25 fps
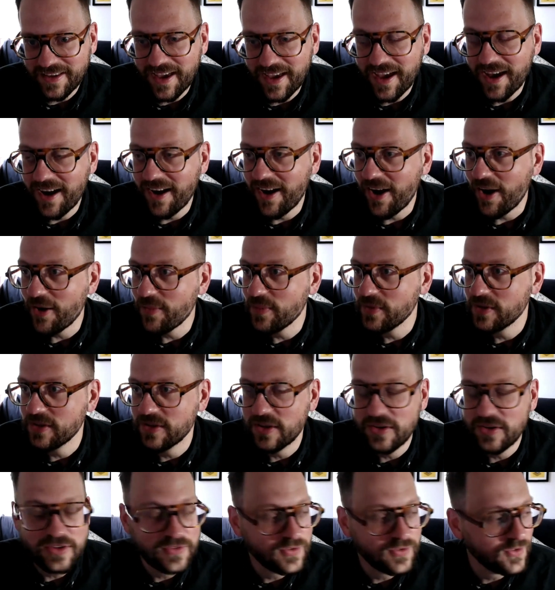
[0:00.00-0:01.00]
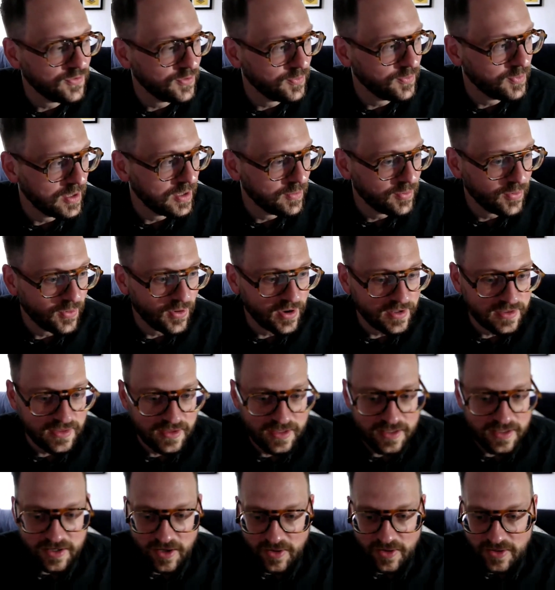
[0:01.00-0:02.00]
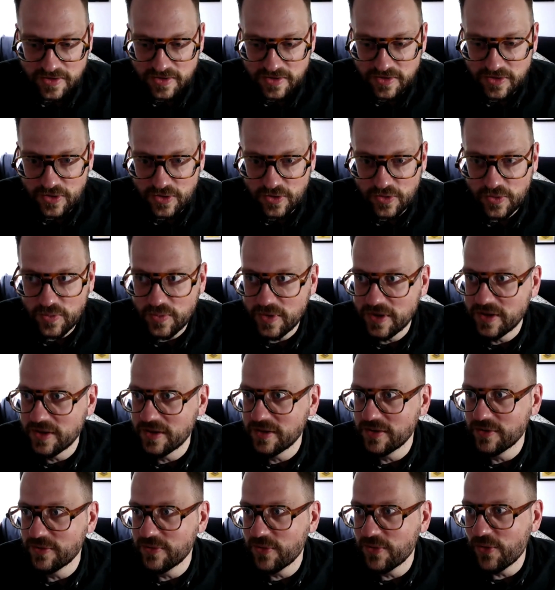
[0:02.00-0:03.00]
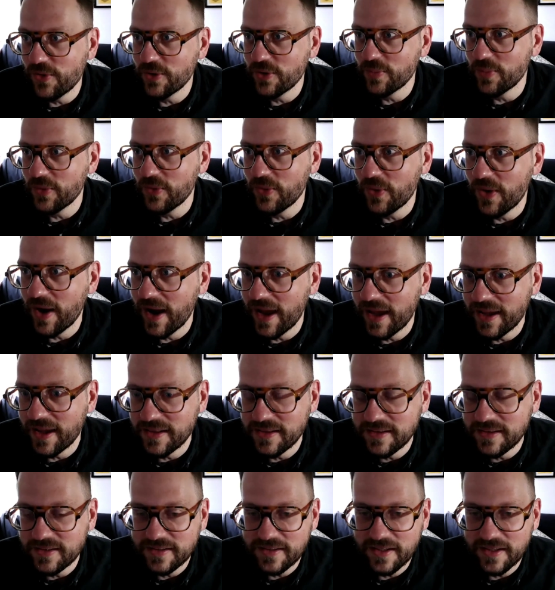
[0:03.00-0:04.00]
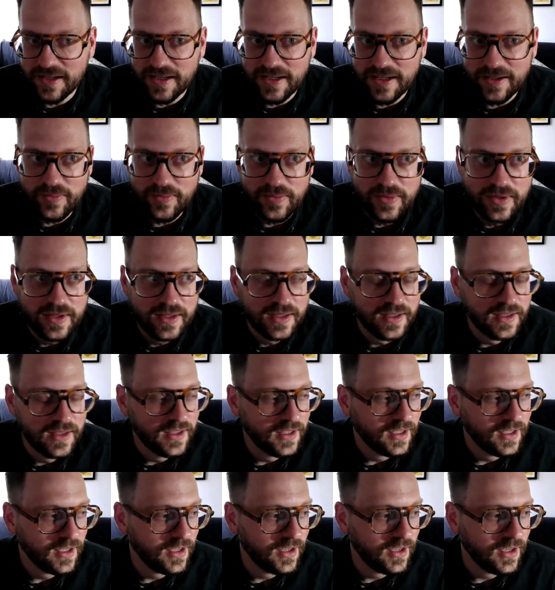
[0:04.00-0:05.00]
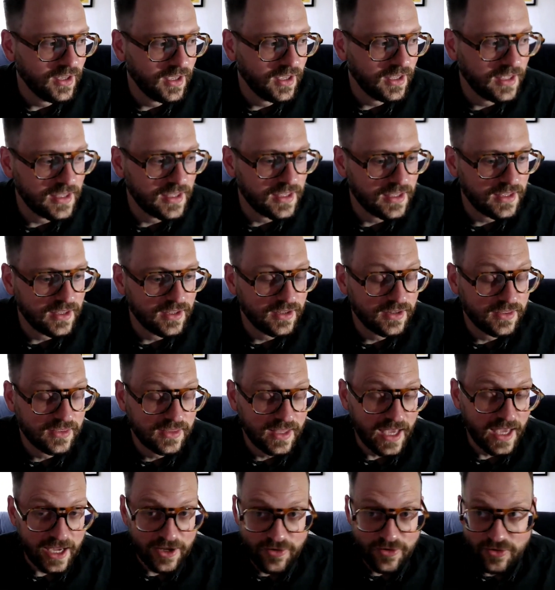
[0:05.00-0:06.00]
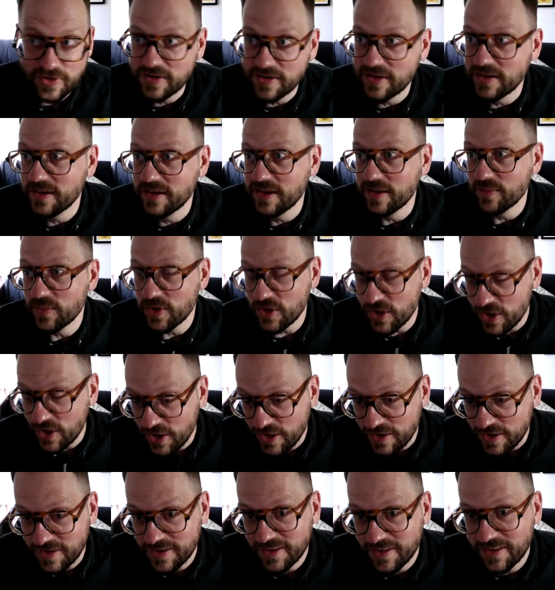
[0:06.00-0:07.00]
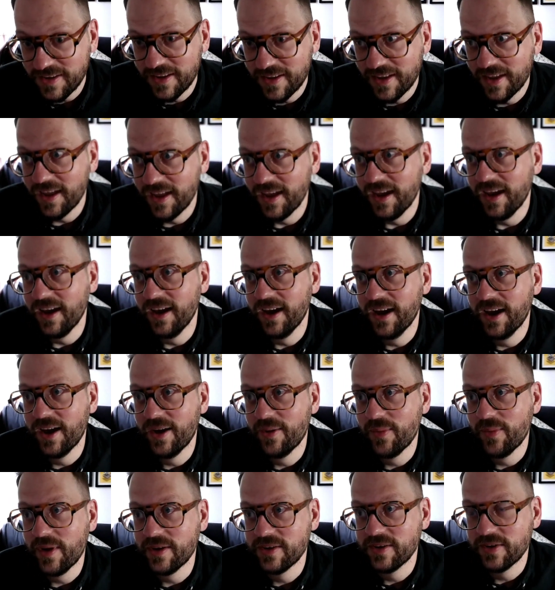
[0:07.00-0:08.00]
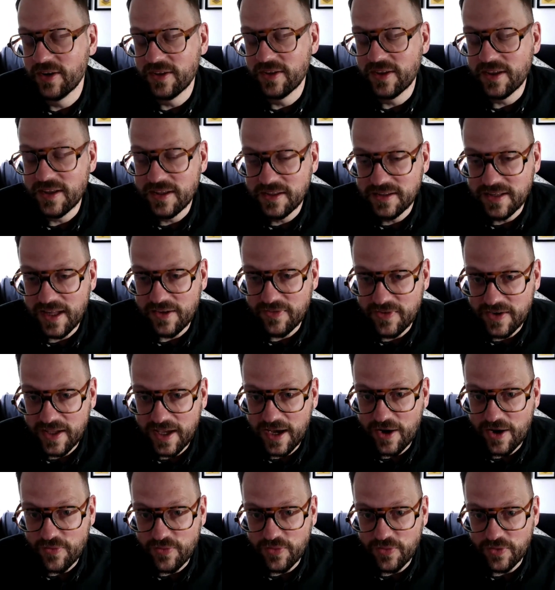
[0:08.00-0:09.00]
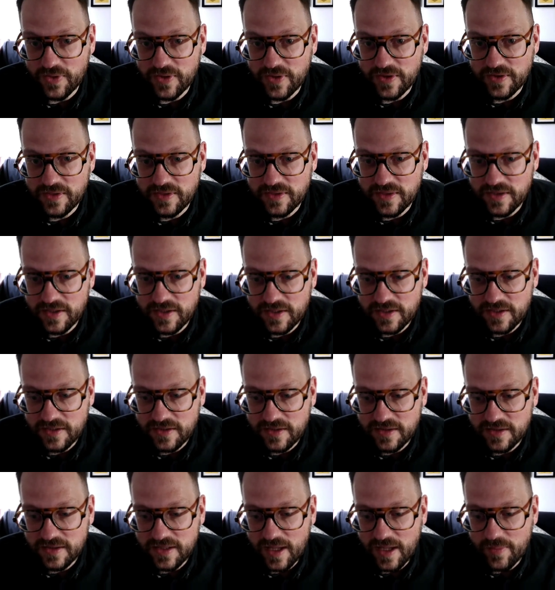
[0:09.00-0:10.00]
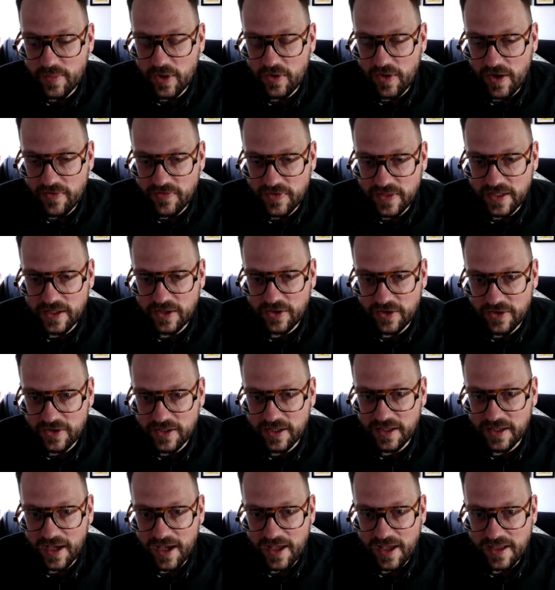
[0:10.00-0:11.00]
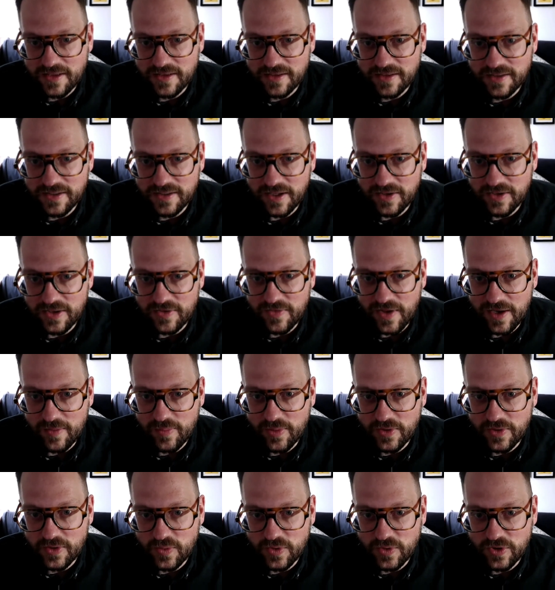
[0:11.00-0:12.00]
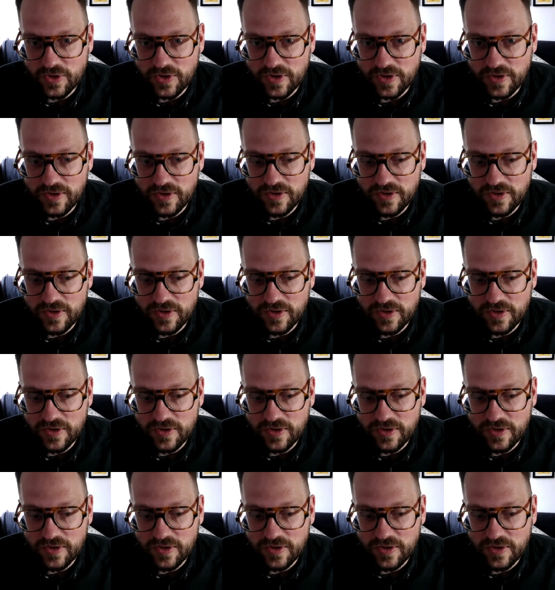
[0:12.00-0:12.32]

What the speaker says: I hope it's useful for people. You know, it's a tool which is affordable and the, the accuracy seems good. So I think it's definitely helpful. And the demographic that you're looking at, you know, developers which are